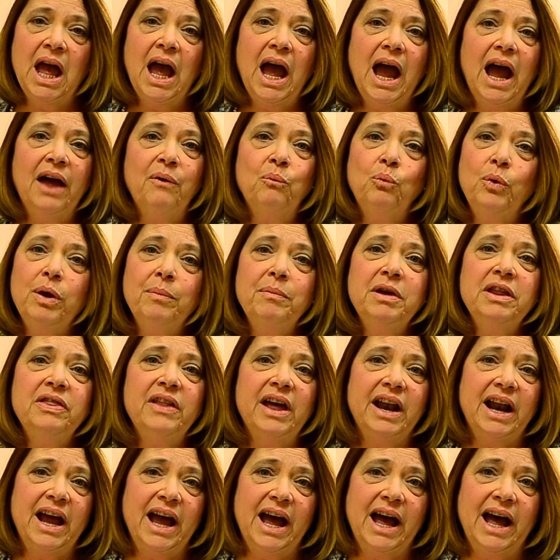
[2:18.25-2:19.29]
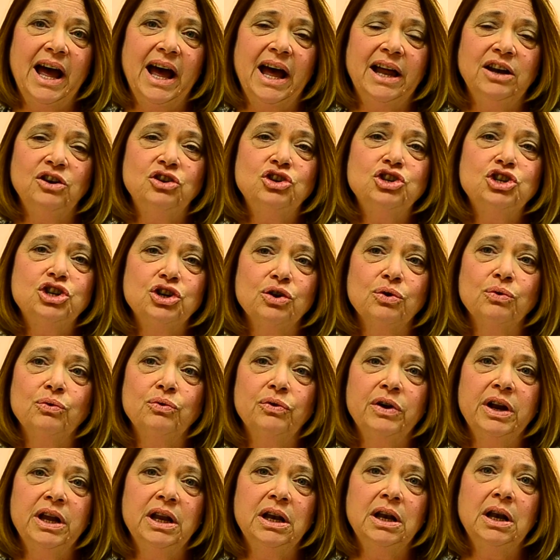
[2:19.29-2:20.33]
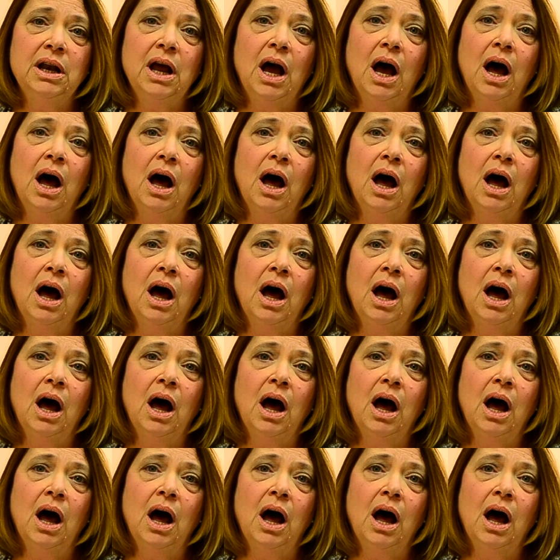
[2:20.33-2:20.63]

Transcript: And women that had children,